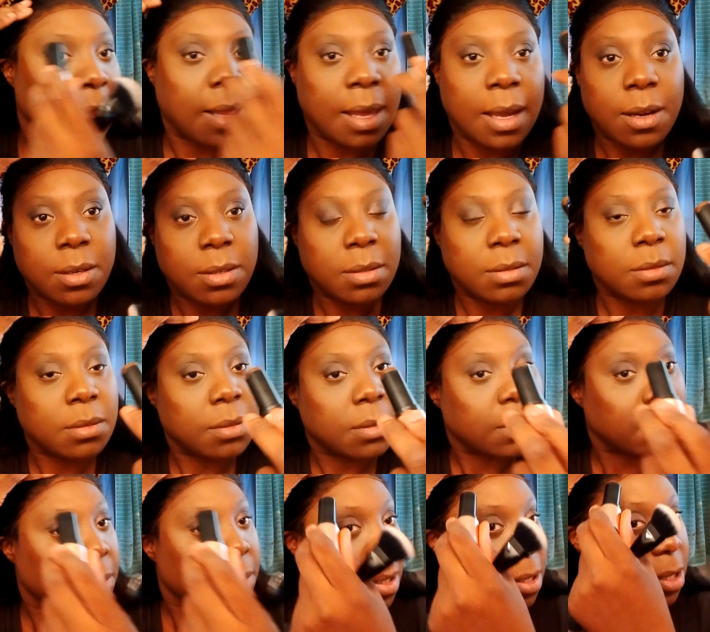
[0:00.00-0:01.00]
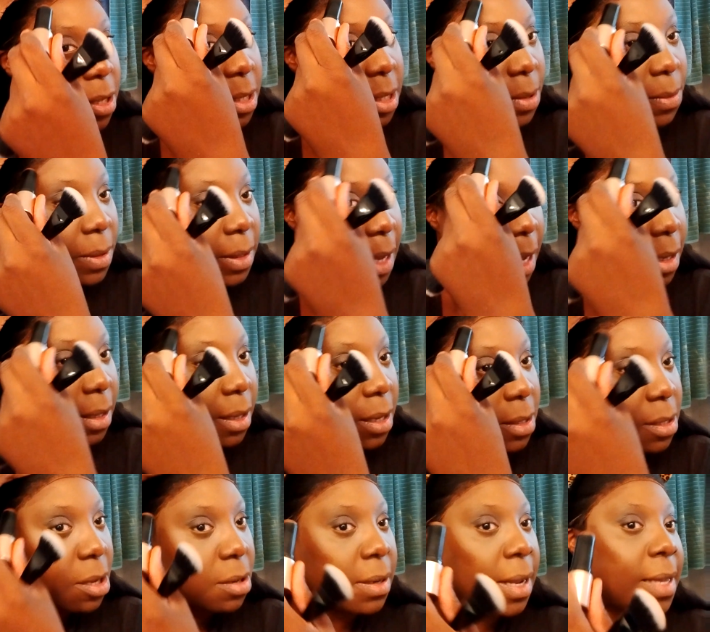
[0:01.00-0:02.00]
there. Let's just see what that
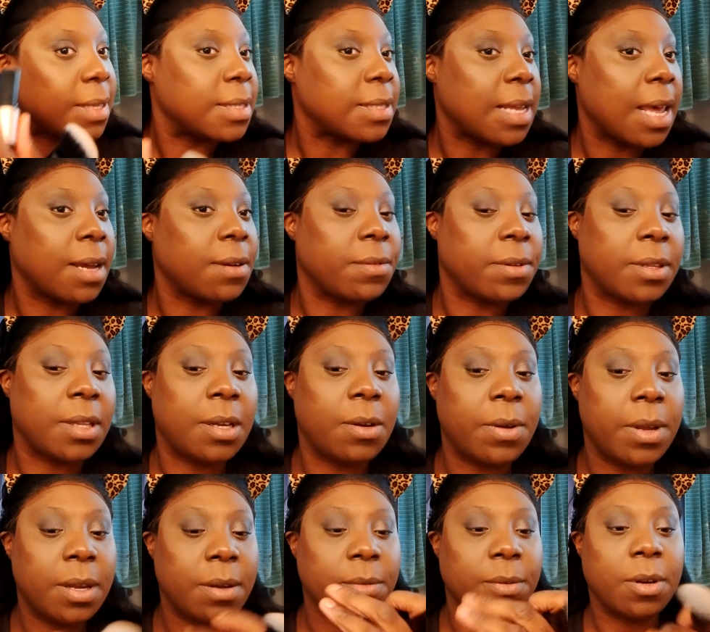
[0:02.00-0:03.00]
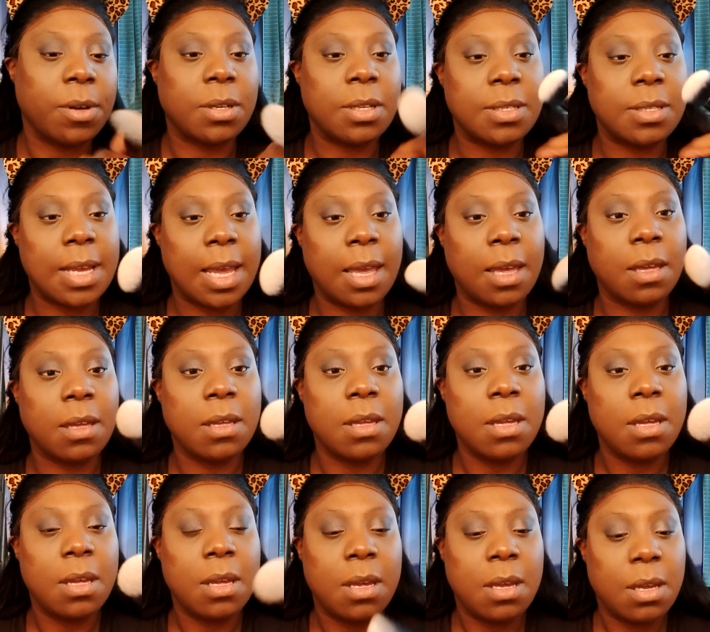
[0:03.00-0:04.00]
does on that side really quick. We're going to take
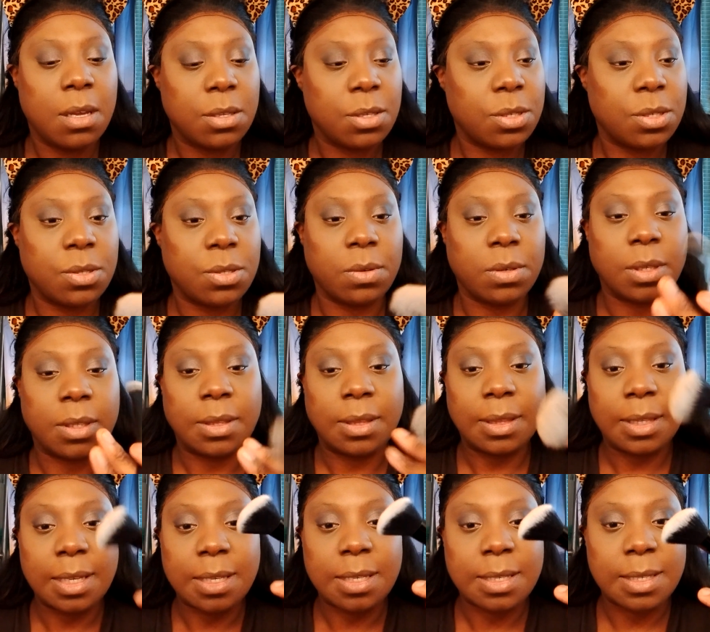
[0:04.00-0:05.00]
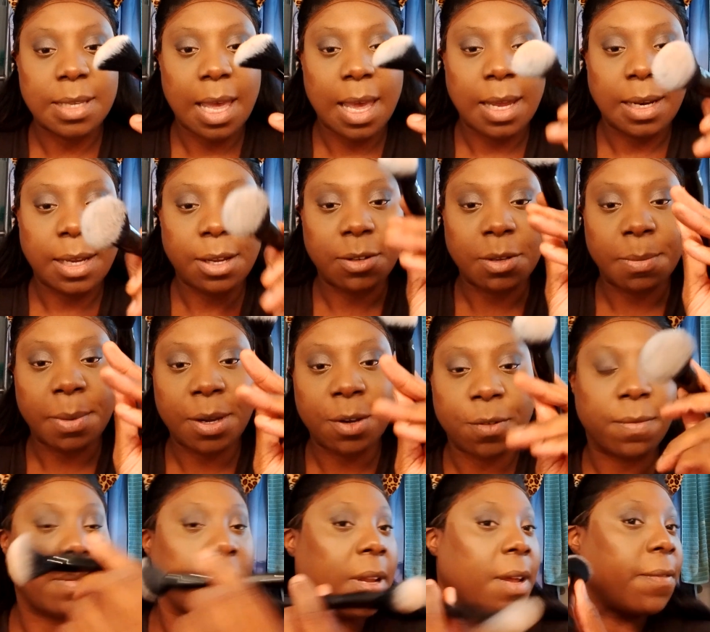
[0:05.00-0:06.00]
sort of this side here, the bigger
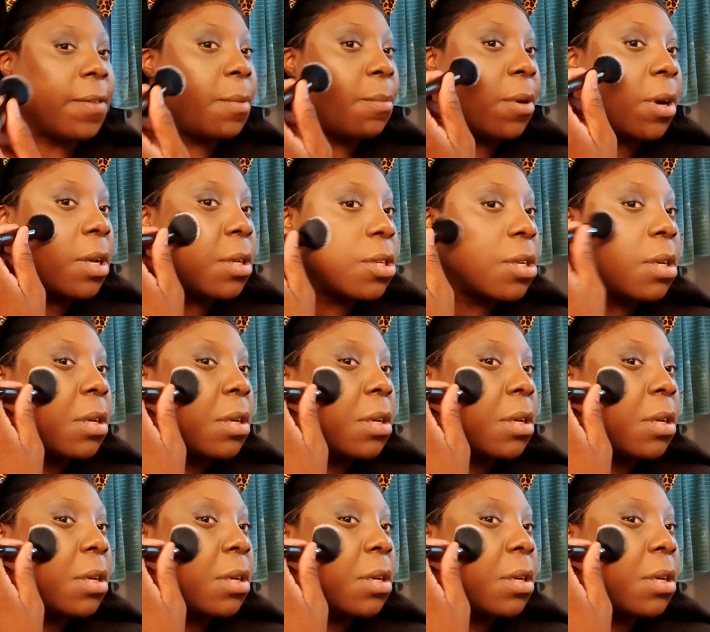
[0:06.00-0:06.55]
fluffy brush,